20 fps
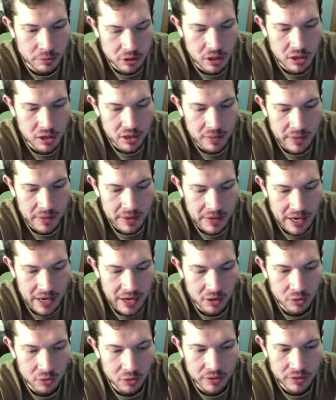talking about
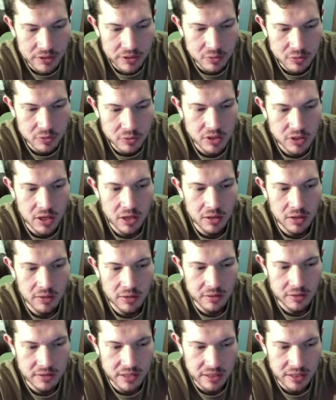how this was
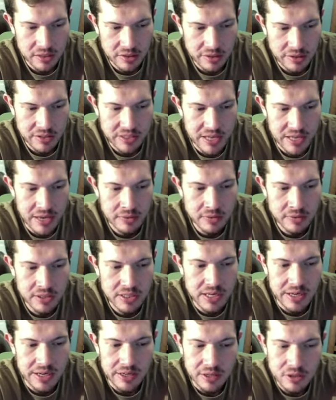all done on a
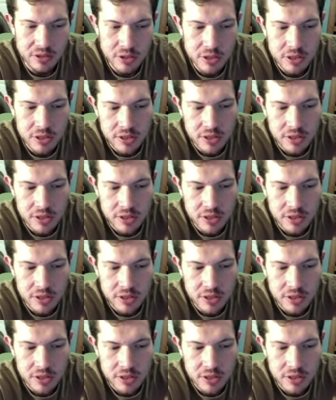soundstage.